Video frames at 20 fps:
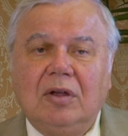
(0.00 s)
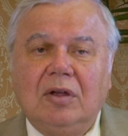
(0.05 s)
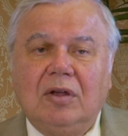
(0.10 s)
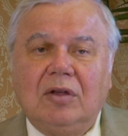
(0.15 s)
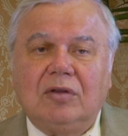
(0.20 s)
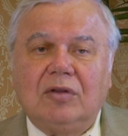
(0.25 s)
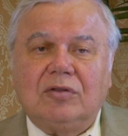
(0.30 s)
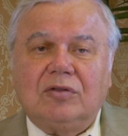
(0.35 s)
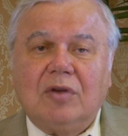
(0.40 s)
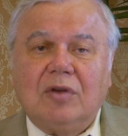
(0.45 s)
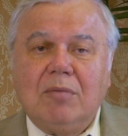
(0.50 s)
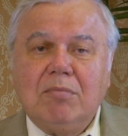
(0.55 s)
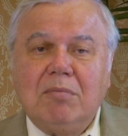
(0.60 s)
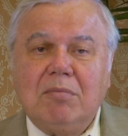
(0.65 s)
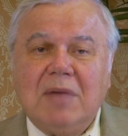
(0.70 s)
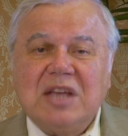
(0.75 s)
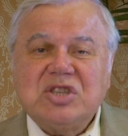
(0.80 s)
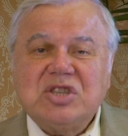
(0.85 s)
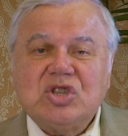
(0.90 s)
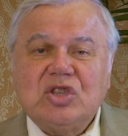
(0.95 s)
So
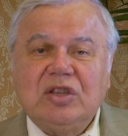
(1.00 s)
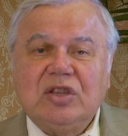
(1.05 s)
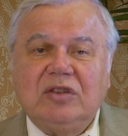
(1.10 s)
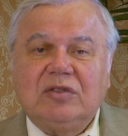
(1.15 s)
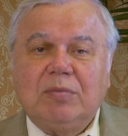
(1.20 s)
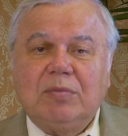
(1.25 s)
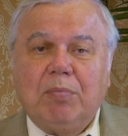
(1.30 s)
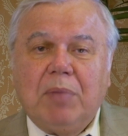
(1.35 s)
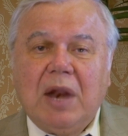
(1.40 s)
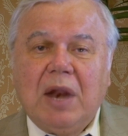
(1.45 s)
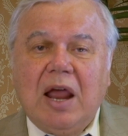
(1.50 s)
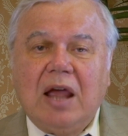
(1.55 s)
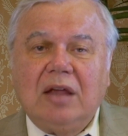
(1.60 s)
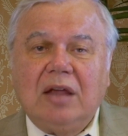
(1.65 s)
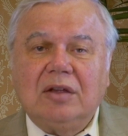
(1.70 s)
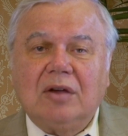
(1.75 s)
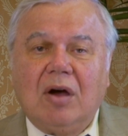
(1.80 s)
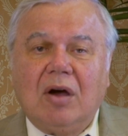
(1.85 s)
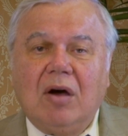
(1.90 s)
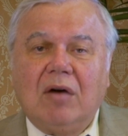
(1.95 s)
much
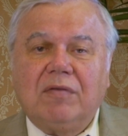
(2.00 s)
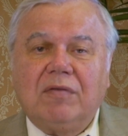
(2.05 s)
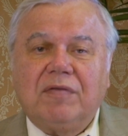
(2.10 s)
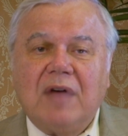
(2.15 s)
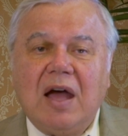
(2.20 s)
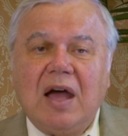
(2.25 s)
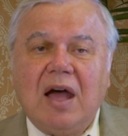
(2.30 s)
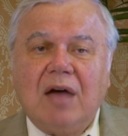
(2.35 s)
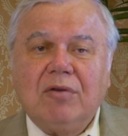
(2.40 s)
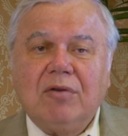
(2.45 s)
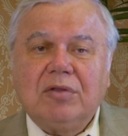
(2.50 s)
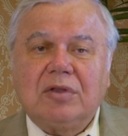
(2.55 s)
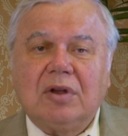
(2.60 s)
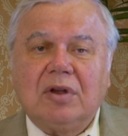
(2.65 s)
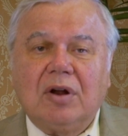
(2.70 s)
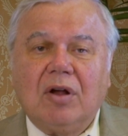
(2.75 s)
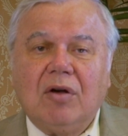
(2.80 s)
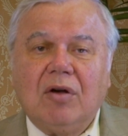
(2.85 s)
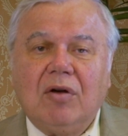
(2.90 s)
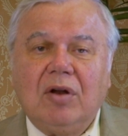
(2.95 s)
display of
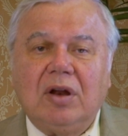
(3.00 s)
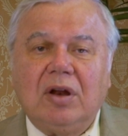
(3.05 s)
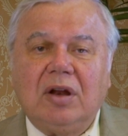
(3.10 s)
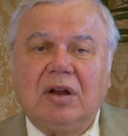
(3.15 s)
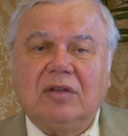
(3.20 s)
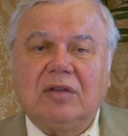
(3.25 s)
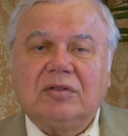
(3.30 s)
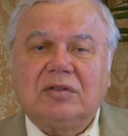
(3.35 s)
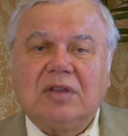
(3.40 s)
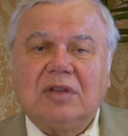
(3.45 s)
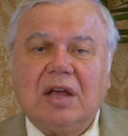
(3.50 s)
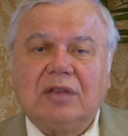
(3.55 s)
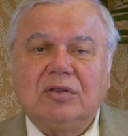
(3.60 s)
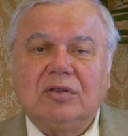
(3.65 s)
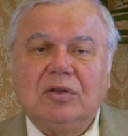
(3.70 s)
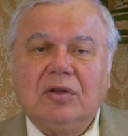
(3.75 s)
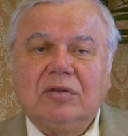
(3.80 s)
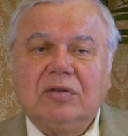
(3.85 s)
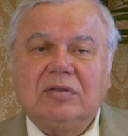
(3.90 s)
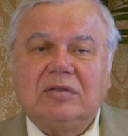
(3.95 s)
outer holiness that
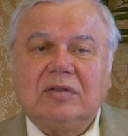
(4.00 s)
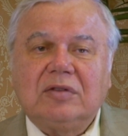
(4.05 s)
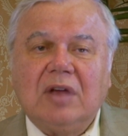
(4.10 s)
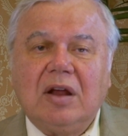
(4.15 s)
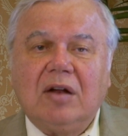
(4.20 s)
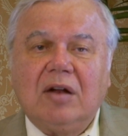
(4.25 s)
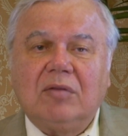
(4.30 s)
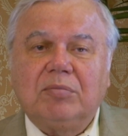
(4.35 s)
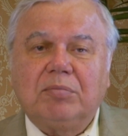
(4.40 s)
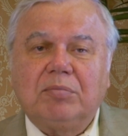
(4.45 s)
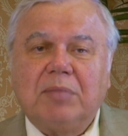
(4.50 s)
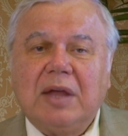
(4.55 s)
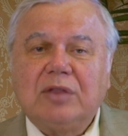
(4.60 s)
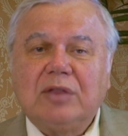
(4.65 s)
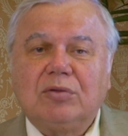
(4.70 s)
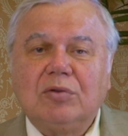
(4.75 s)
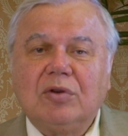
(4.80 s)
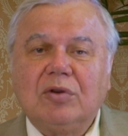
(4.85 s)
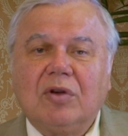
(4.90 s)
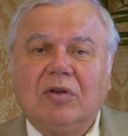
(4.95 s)
not serve
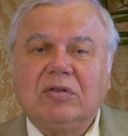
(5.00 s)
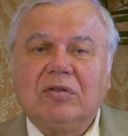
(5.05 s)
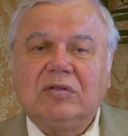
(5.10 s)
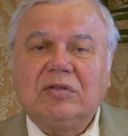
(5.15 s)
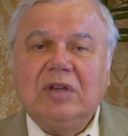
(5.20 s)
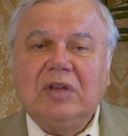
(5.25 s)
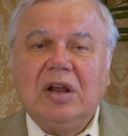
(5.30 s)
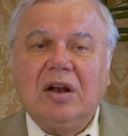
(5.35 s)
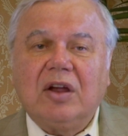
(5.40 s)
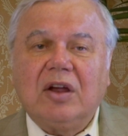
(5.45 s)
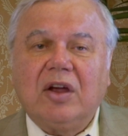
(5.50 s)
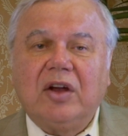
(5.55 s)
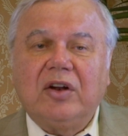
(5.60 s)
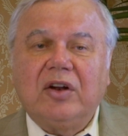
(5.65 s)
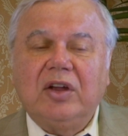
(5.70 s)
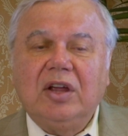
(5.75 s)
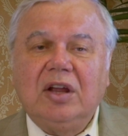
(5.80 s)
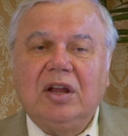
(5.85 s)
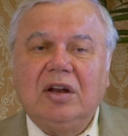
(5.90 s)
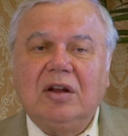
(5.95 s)
but to conceal
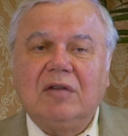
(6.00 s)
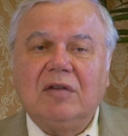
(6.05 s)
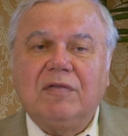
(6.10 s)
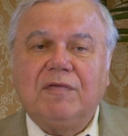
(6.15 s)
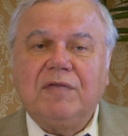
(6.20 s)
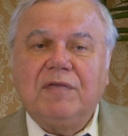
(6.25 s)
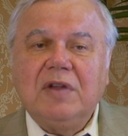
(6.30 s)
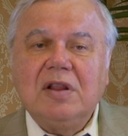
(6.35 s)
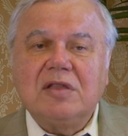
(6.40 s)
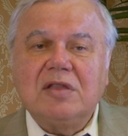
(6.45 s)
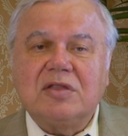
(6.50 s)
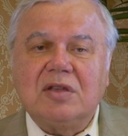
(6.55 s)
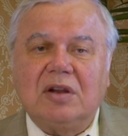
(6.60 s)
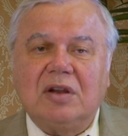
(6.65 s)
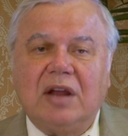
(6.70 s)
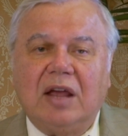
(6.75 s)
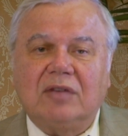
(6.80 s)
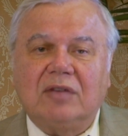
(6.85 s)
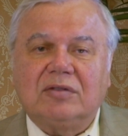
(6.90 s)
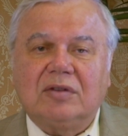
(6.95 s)
her inner
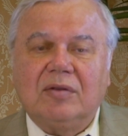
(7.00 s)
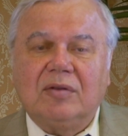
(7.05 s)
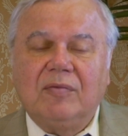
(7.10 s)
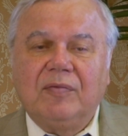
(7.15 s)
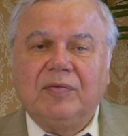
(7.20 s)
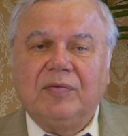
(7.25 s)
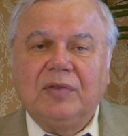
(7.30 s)
filthiness.